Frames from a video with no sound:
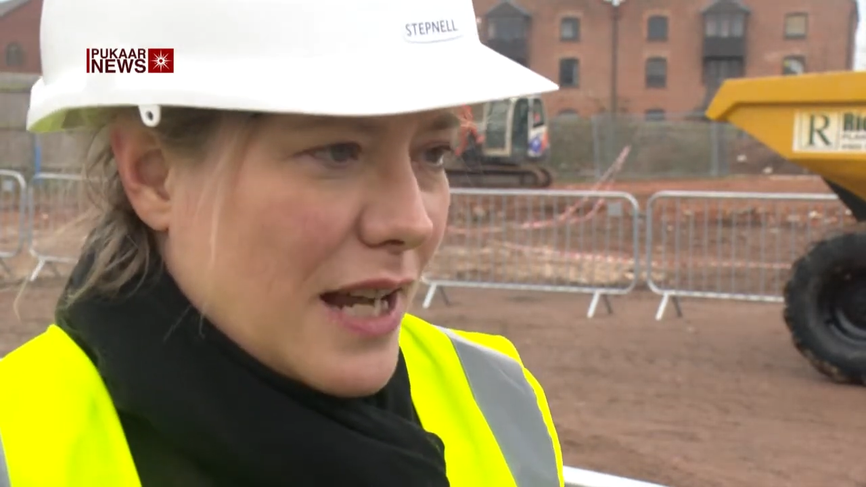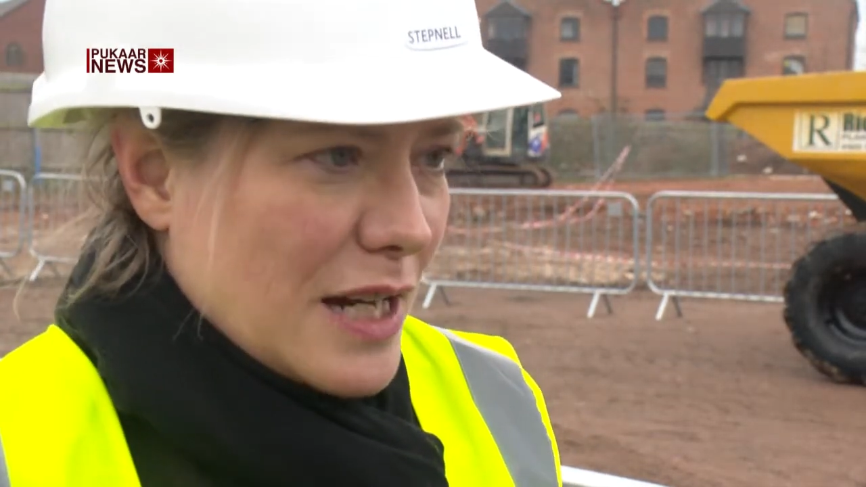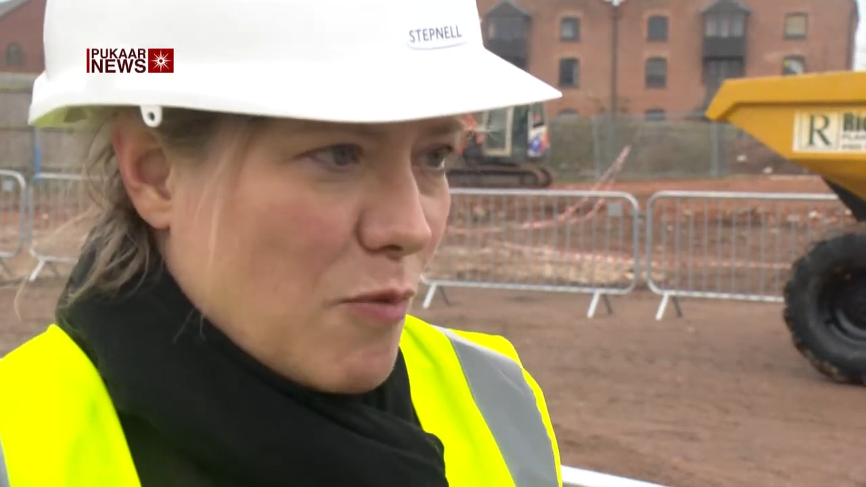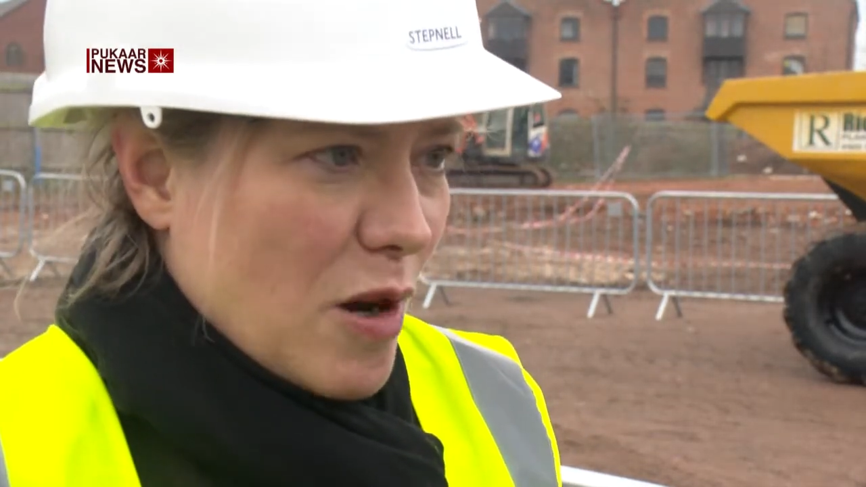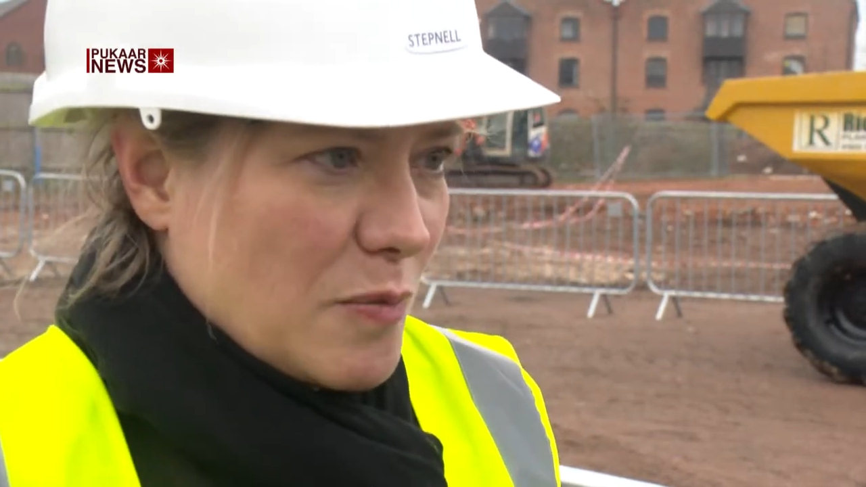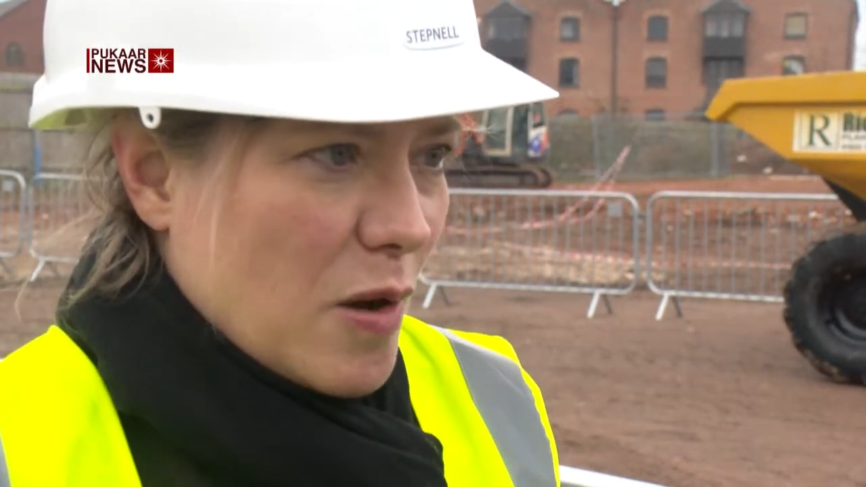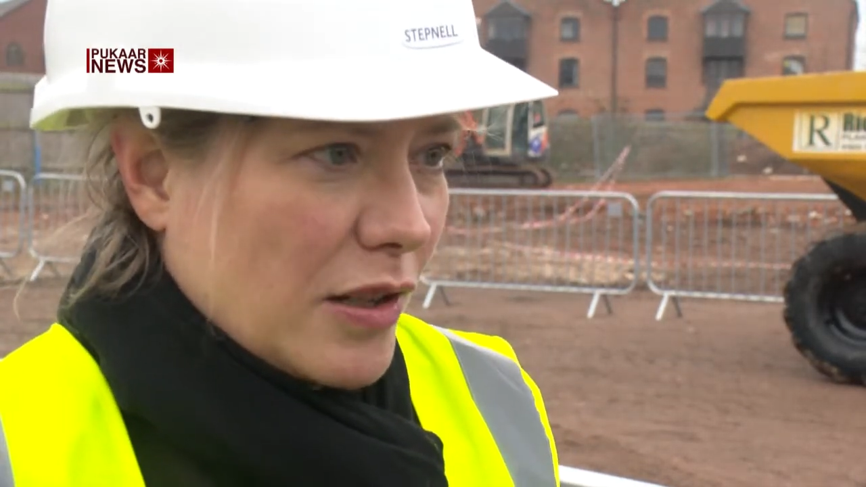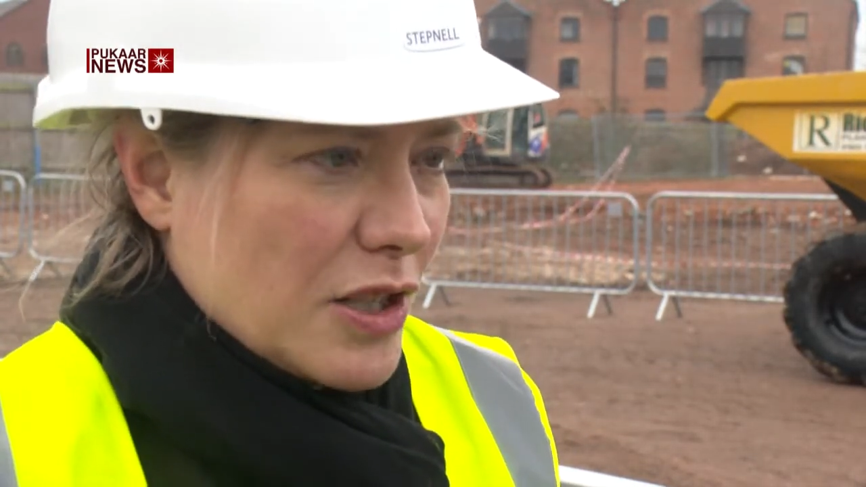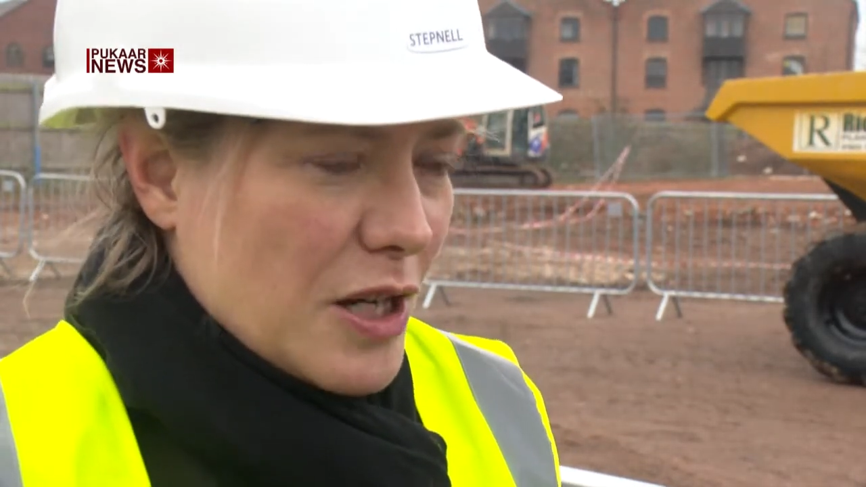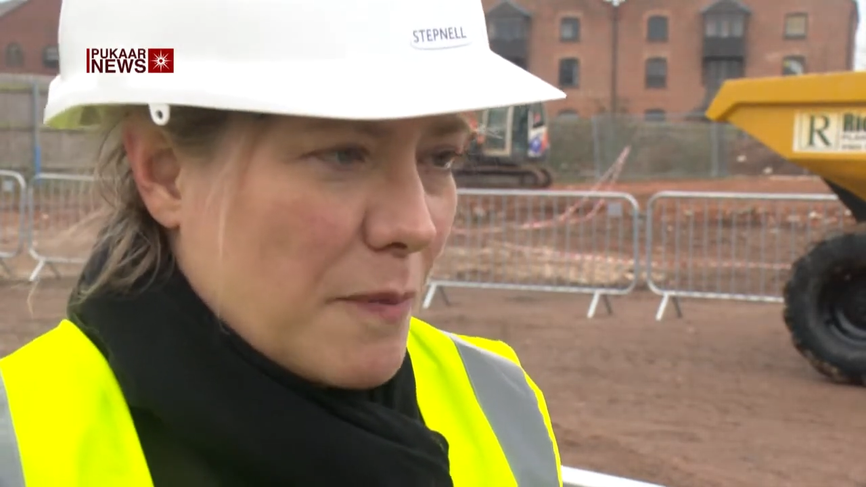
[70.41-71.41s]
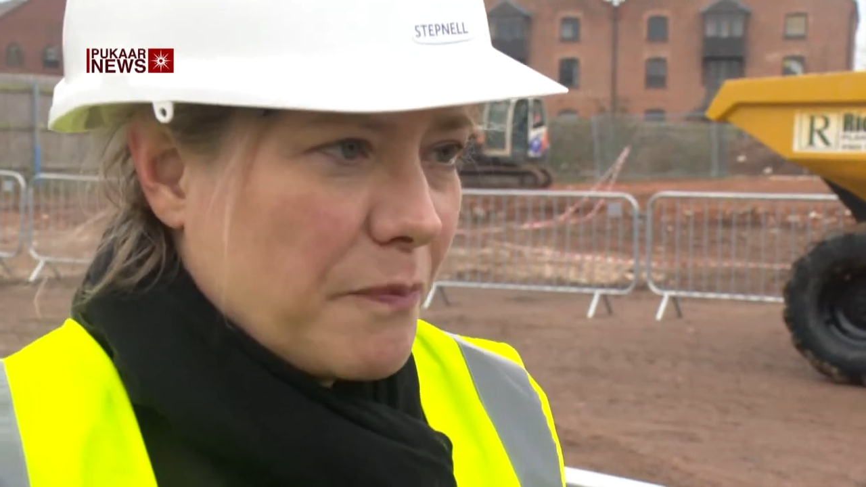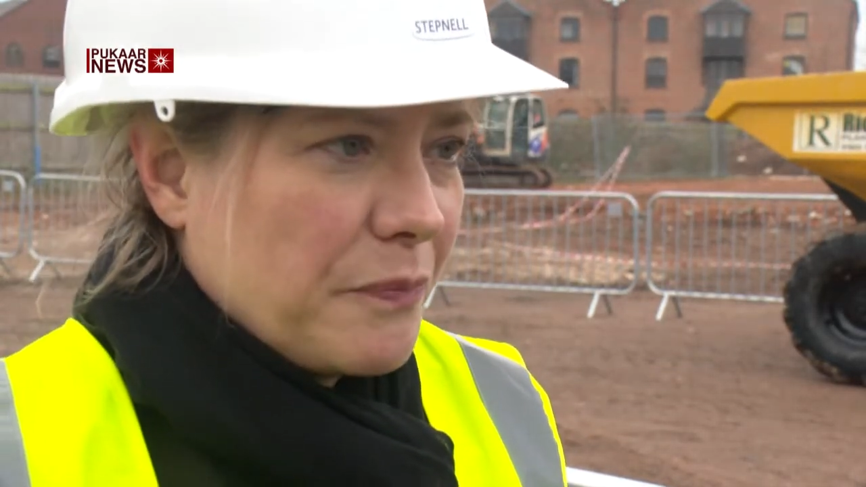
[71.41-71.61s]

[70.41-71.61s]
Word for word: Enterprise Partnership.